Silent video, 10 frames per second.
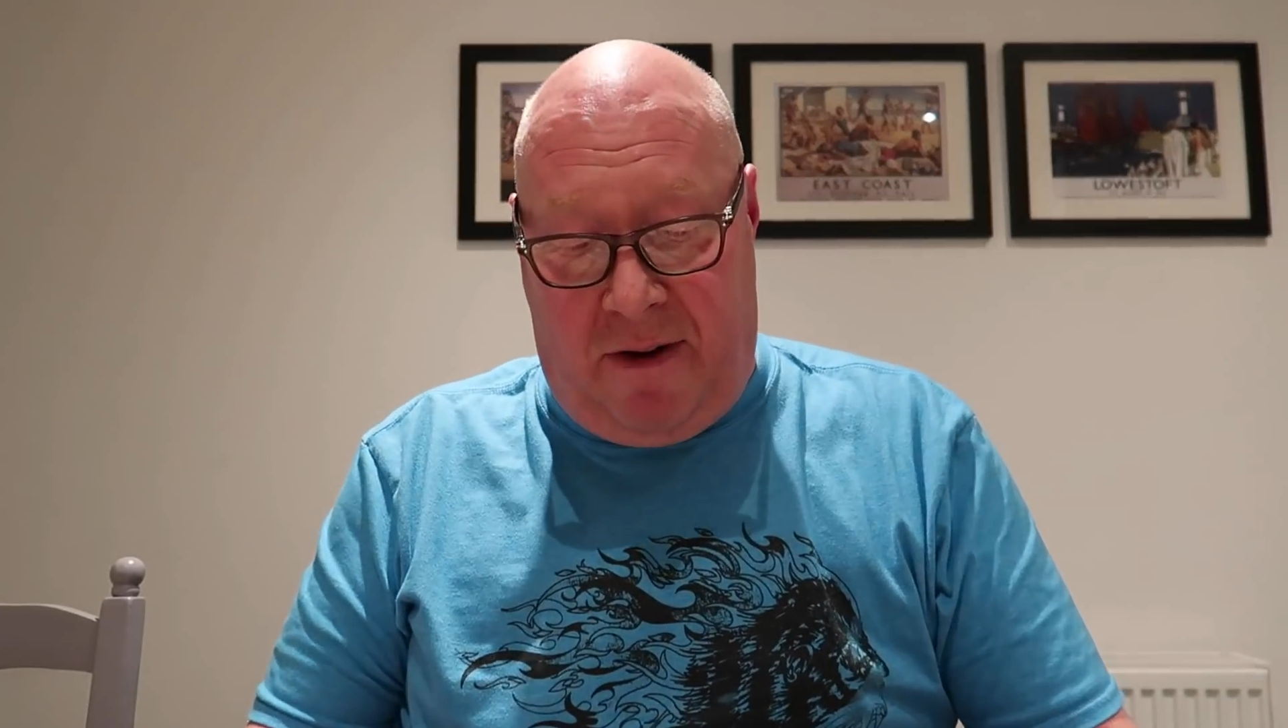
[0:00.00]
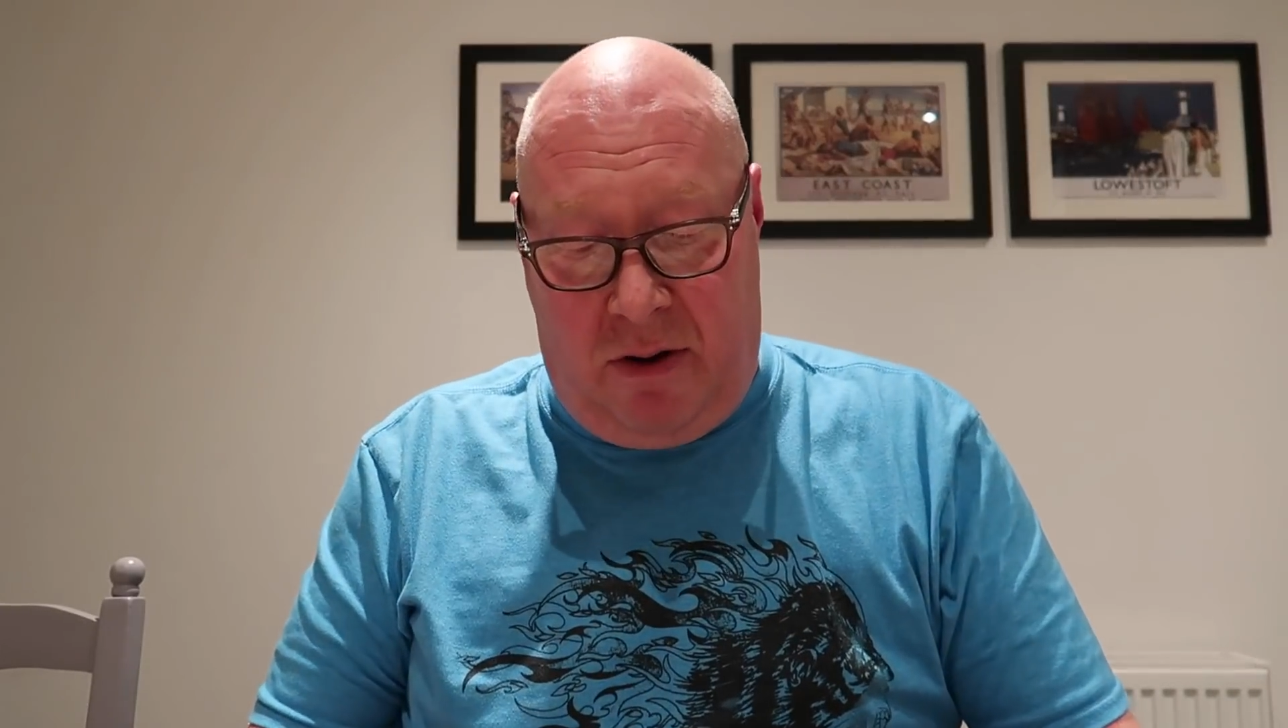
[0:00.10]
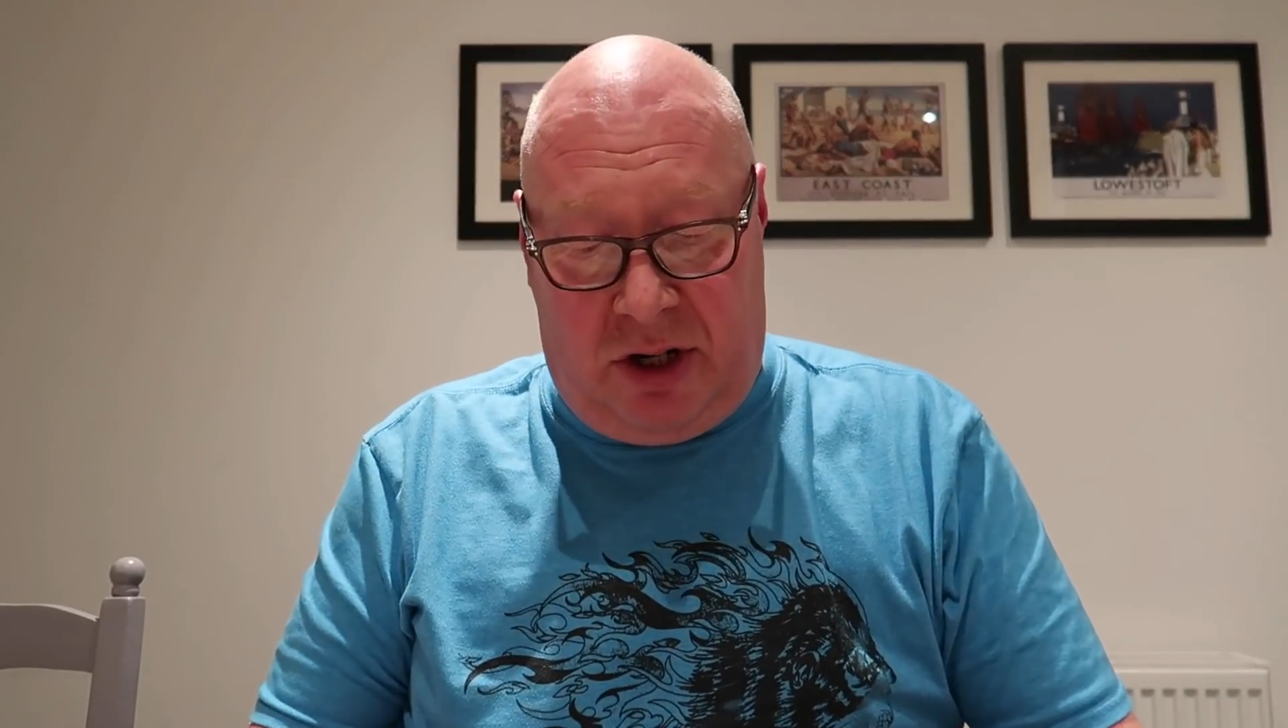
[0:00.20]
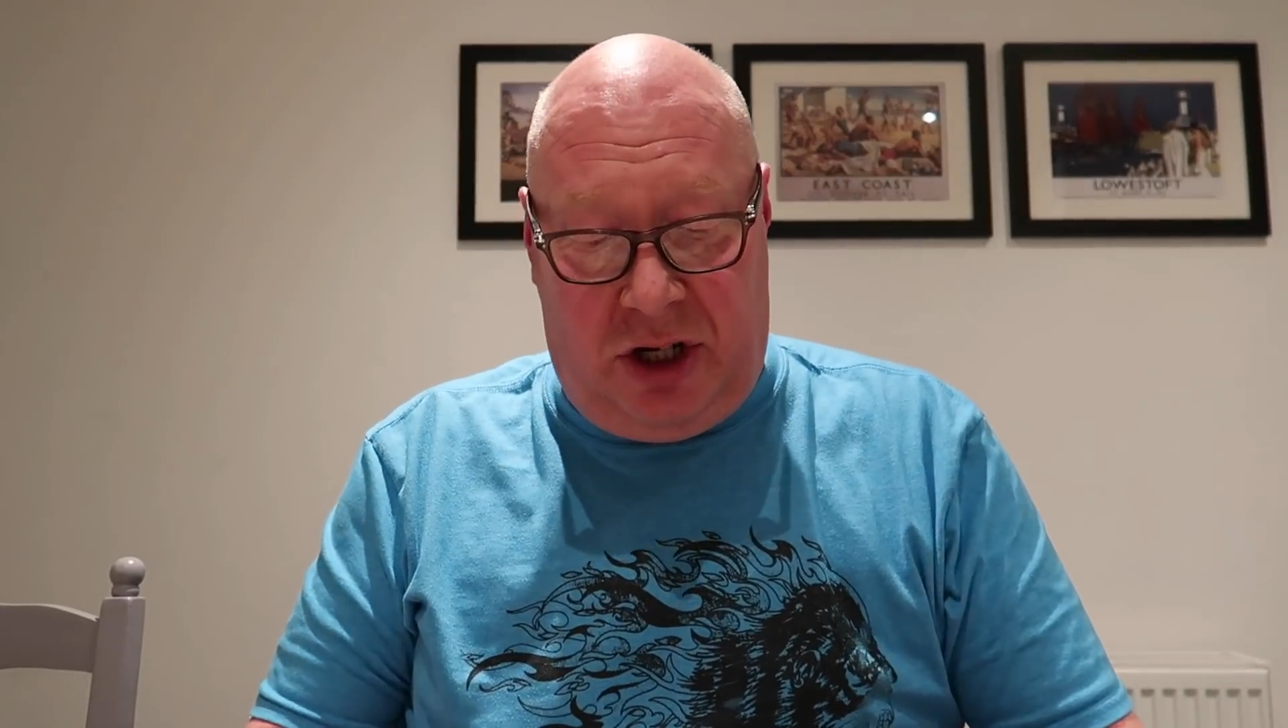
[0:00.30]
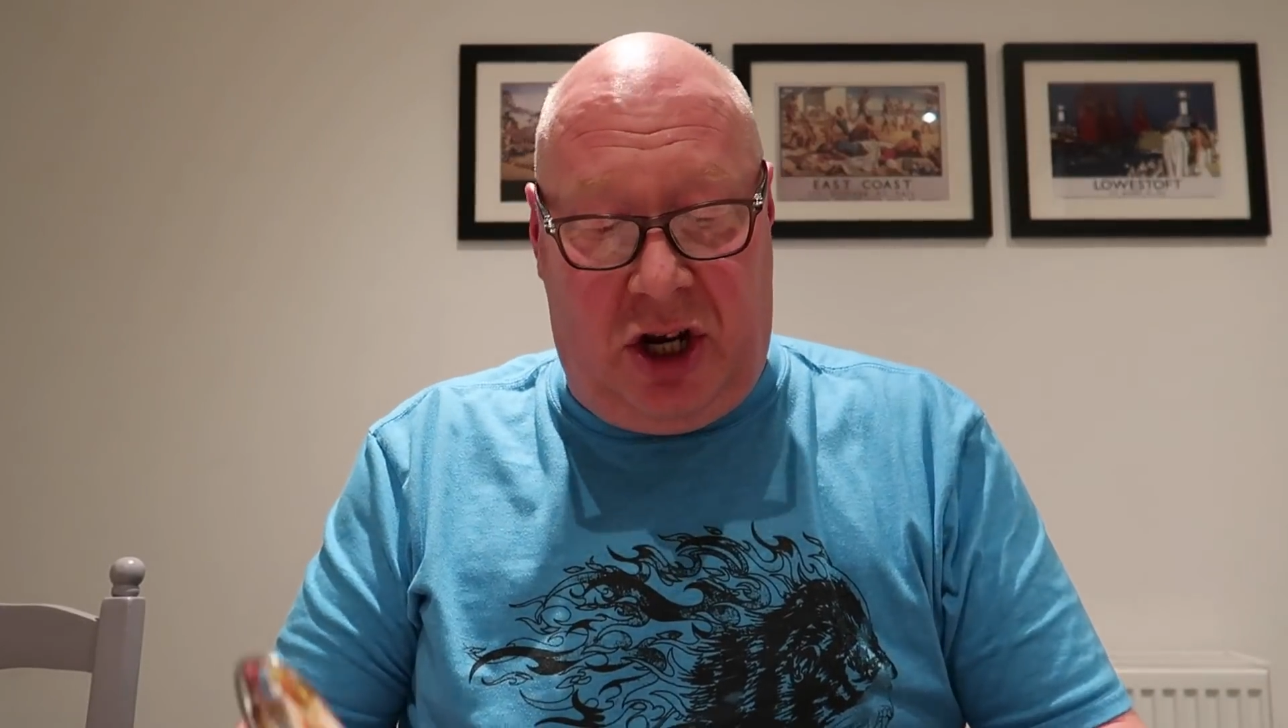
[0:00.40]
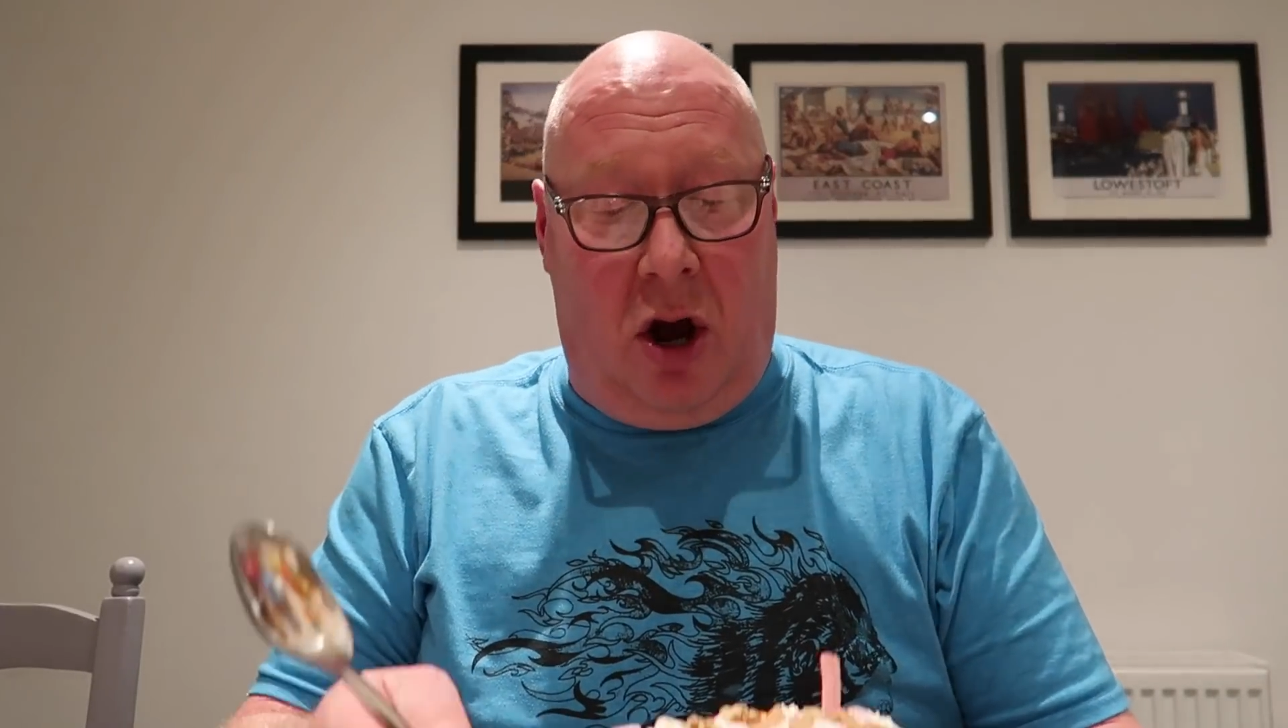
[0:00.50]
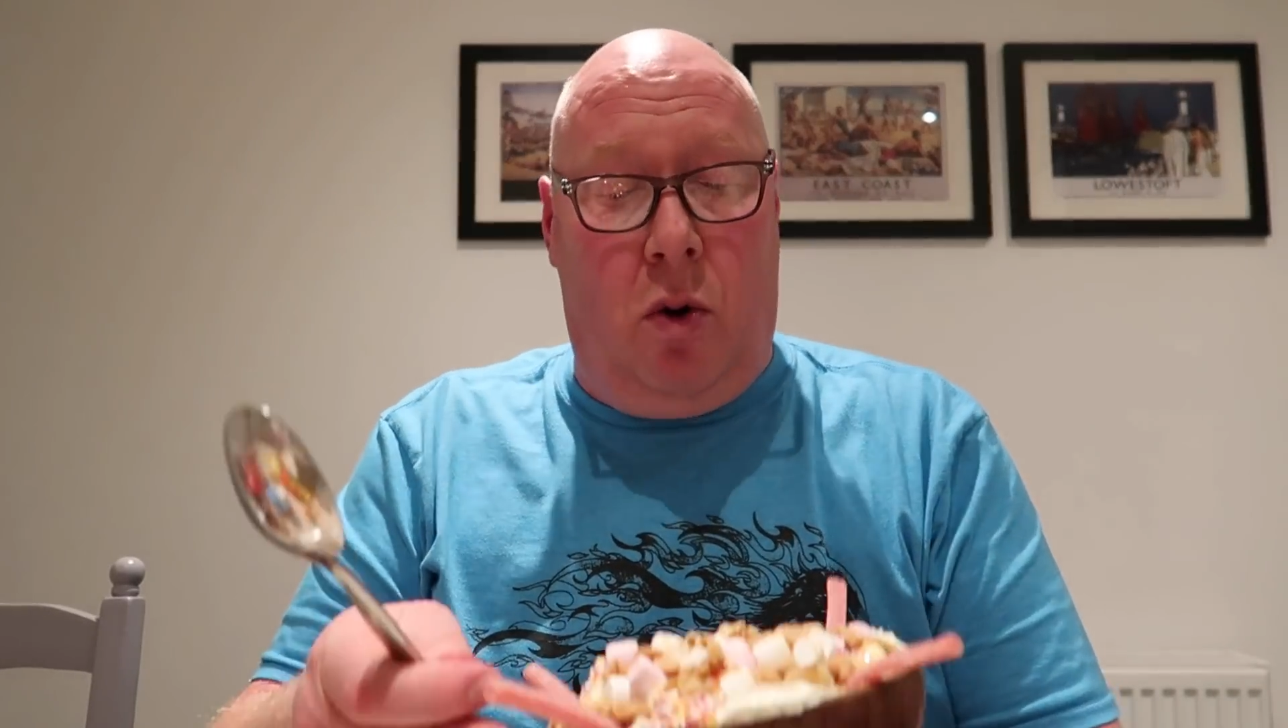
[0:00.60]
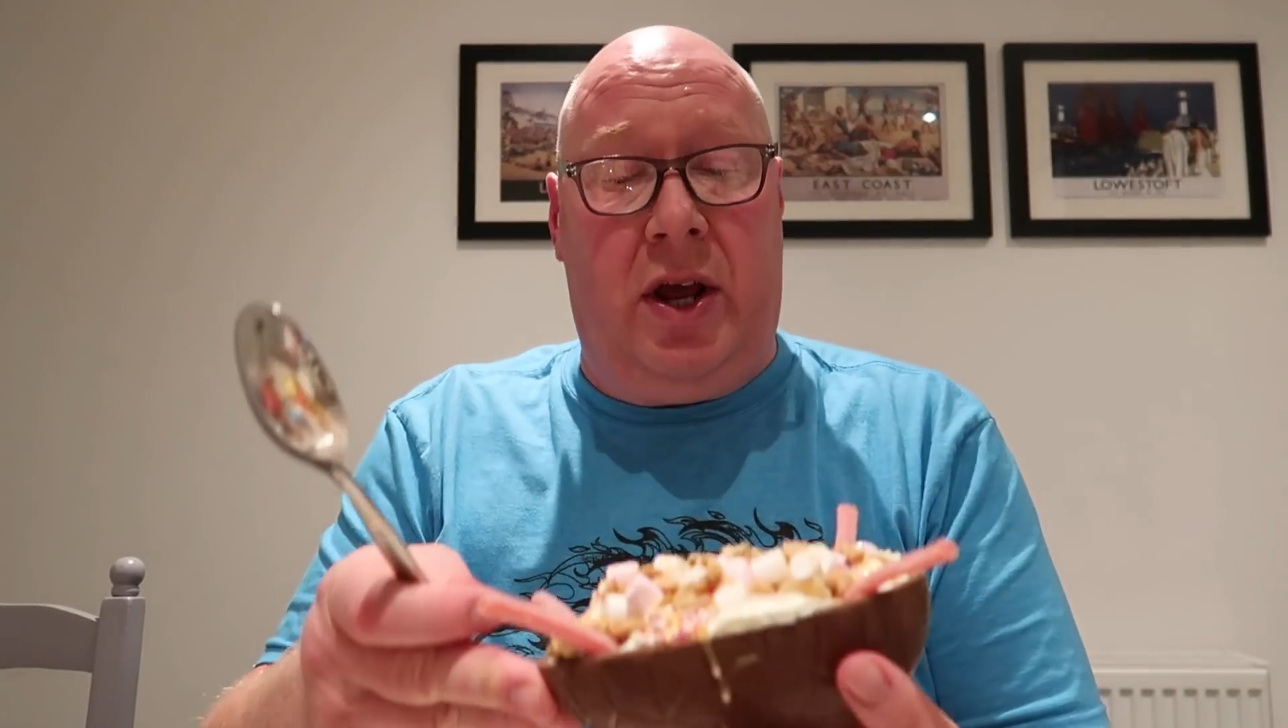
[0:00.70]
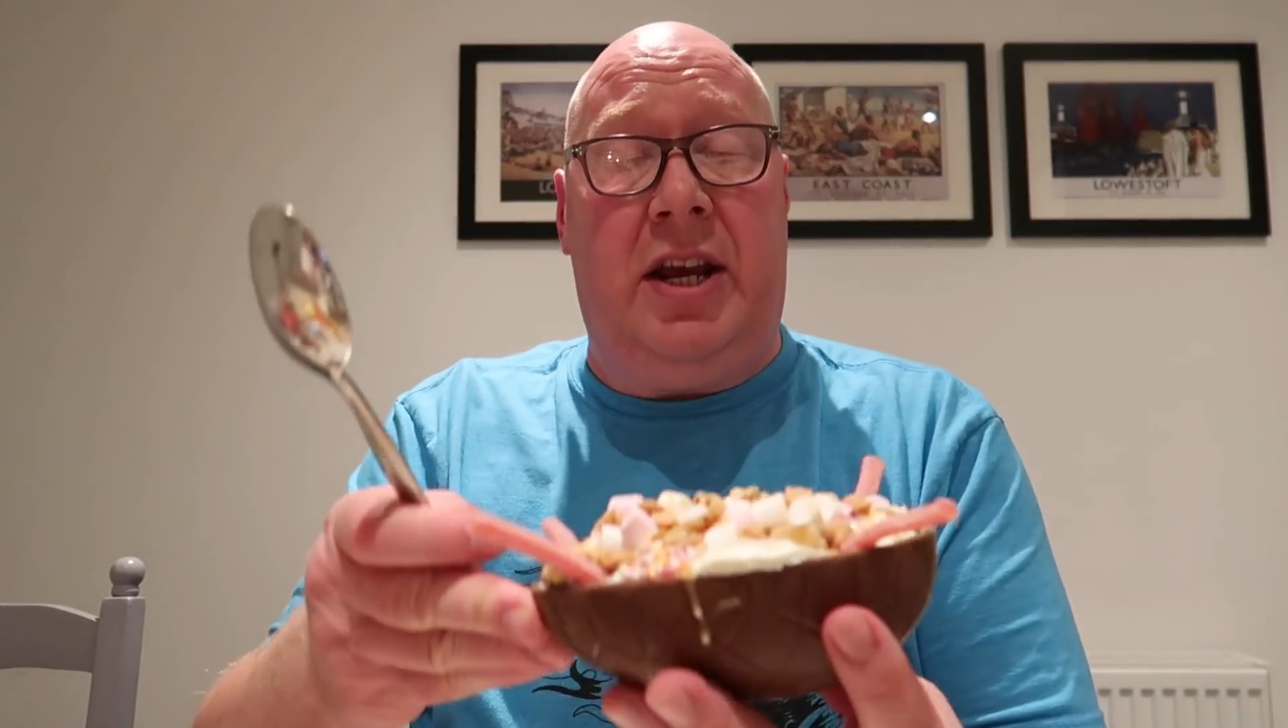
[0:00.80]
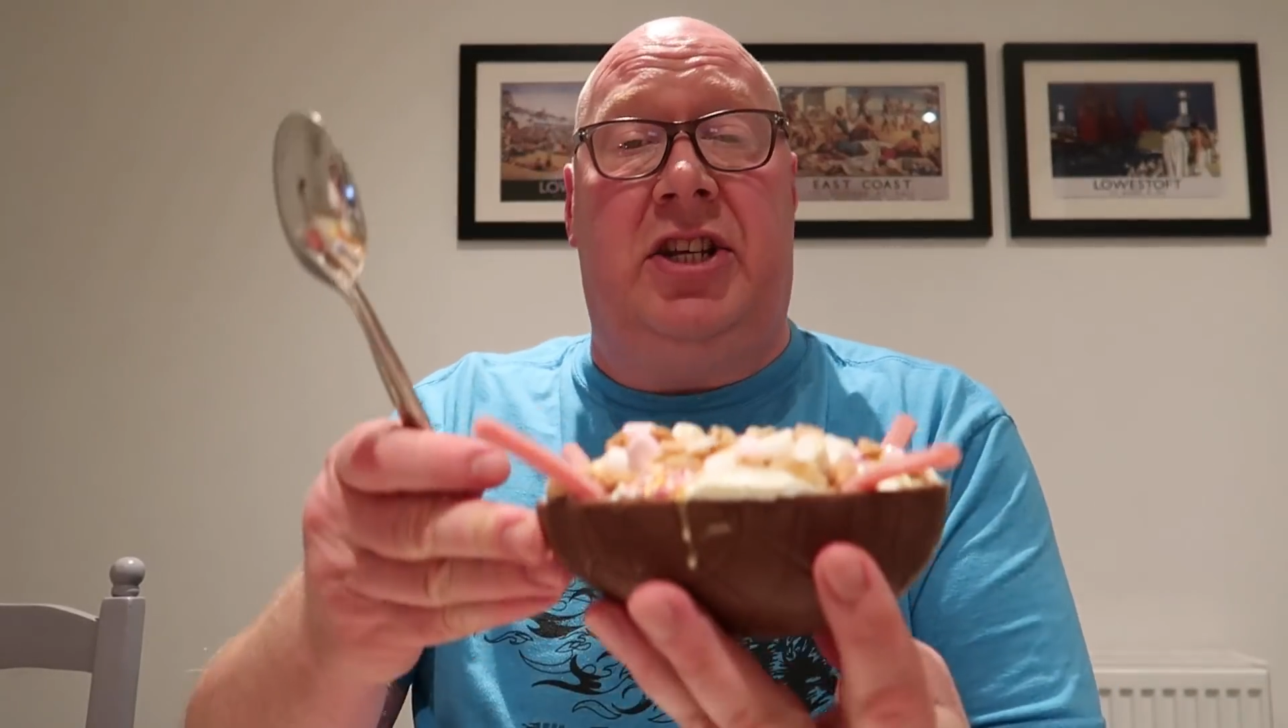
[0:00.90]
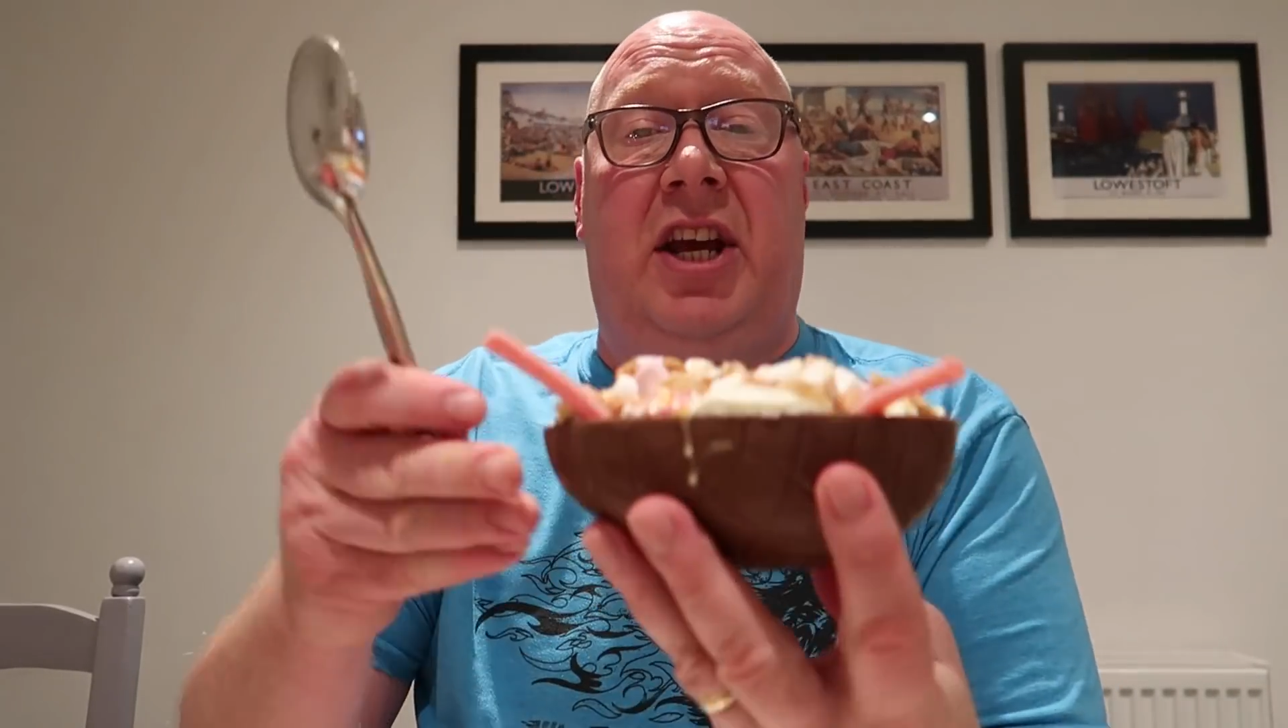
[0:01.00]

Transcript: folks, is you hold it,